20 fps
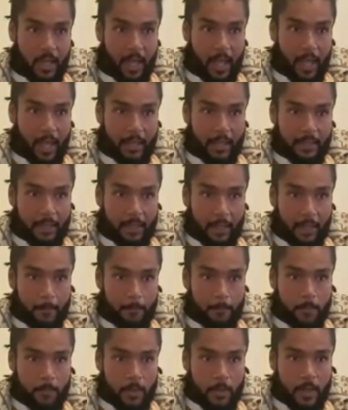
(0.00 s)
And
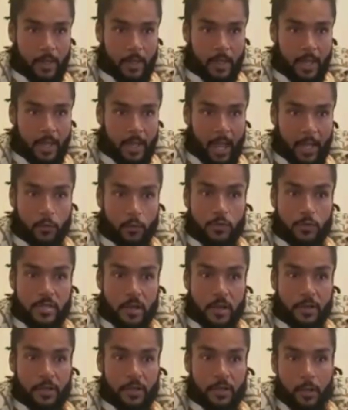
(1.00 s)

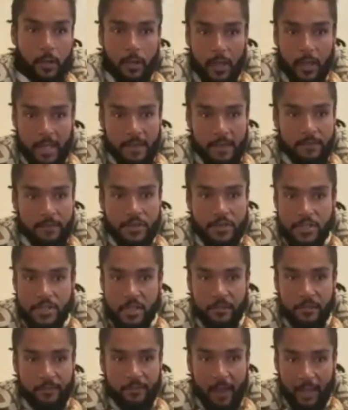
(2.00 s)
also, you know, like even just the
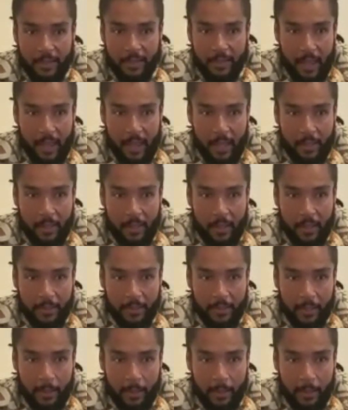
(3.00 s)
fact that like